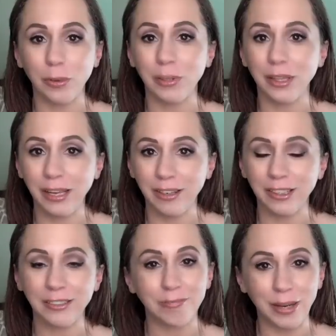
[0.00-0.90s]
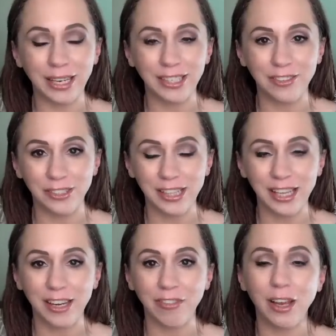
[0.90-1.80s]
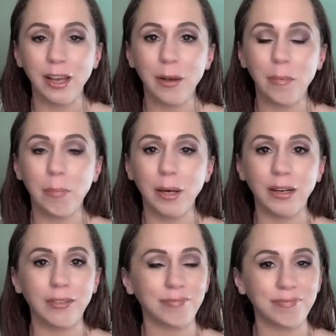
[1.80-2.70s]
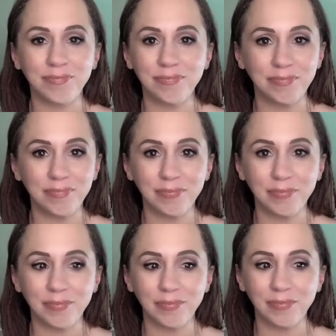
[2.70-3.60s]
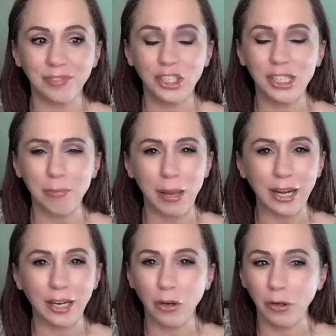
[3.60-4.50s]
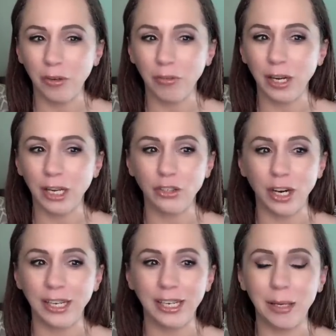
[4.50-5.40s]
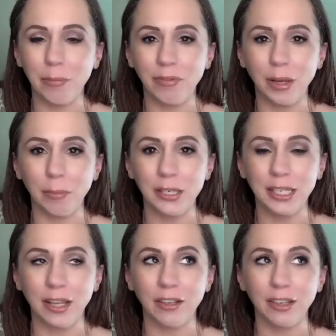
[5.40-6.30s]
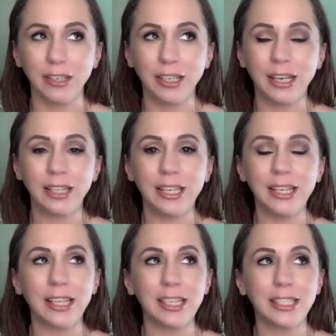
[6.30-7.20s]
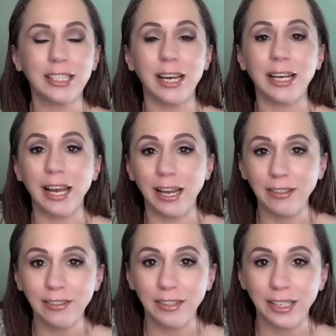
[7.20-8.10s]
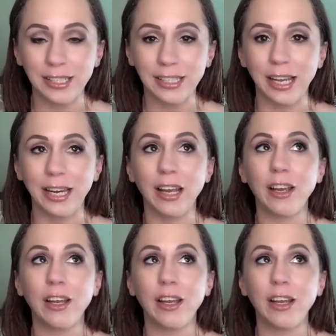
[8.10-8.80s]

would let her back into his life. But she's mad at Kody for not trying to keep the family together. This, again, is like